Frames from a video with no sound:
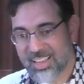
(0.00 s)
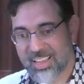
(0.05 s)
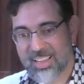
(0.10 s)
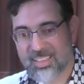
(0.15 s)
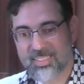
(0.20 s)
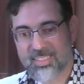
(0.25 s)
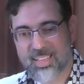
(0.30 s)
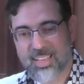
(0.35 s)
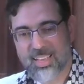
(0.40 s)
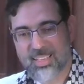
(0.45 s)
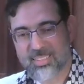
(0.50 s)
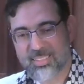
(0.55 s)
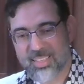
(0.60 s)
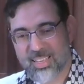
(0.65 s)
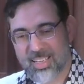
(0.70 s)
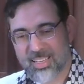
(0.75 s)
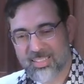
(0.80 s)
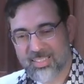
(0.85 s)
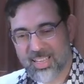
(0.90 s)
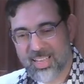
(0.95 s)

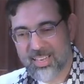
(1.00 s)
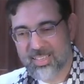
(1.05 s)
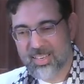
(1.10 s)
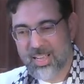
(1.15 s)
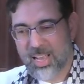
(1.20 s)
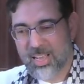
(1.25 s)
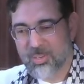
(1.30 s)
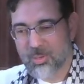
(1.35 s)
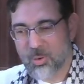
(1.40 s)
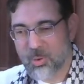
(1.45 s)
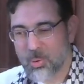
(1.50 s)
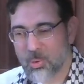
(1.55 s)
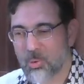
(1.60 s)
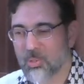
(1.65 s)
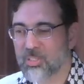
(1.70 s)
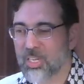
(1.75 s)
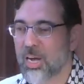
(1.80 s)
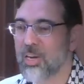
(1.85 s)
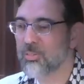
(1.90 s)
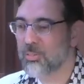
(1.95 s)
and
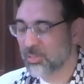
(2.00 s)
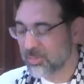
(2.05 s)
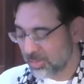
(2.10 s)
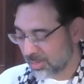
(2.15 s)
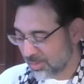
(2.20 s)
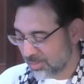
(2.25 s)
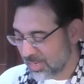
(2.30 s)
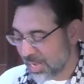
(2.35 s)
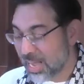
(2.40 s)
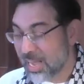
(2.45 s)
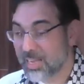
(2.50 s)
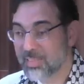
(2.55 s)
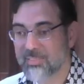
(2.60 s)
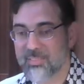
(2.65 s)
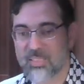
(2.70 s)
hold on to their land